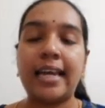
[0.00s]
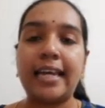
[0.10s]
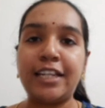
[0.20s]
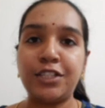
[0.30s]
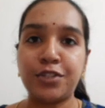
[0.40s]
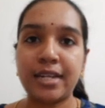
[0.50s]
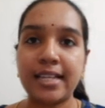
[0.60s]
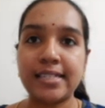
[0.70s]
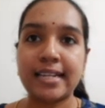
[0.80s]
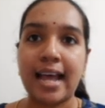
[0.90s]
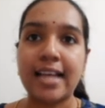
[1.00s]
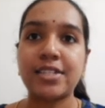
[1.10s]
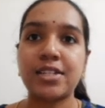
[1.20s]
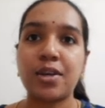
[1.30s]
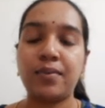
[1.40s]
In today's
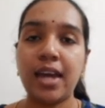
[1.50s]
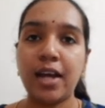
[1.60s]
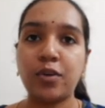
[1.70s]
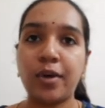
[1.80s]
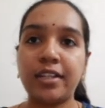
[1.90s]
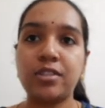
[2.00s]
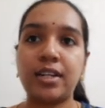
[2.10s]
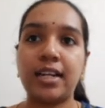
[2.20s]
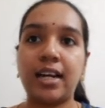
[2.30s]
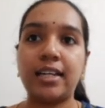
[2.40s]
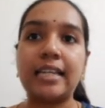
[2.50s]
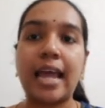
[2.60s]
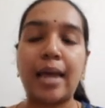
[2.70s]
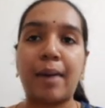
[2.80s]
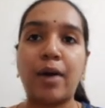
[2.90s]
class, we are going to learn
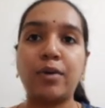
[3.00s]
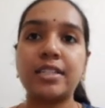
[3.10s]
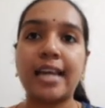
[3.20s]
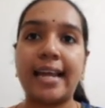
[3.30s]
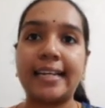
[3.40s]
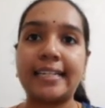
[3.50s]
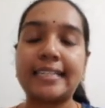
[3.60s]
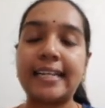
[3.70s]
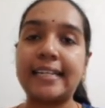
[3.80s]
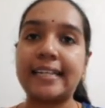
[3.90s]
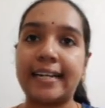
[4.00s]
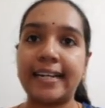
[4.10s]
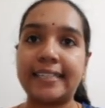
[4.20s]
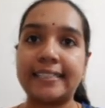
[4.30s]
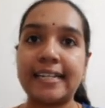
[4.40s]
about electric
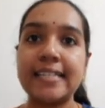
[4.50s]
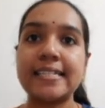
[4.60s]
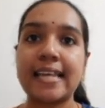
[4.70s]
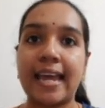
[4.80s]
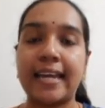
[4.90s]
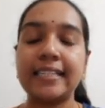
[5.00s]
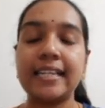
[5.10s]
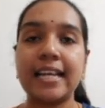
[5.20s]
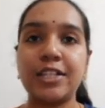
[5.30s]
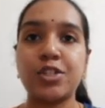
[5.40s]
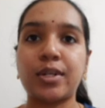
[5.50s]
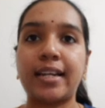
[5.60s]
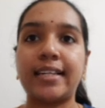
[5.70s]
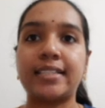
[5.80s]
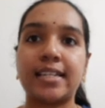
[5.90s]
conductors and
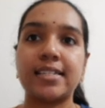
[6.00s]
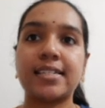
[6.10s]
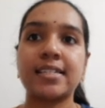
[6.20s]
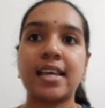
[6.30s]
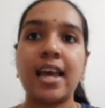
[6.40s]
insulators.